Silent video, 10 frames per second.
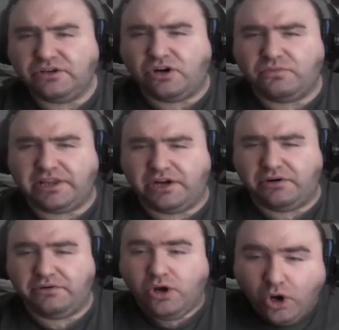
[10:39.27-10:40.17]
No,
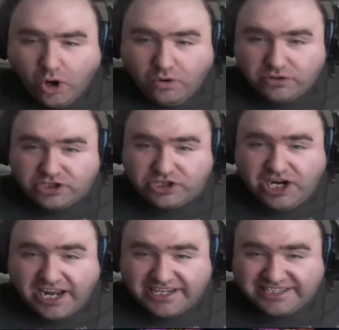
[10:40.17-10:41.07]
Willow. Oh
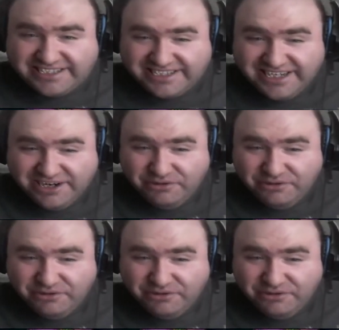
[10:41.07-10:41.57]
shit.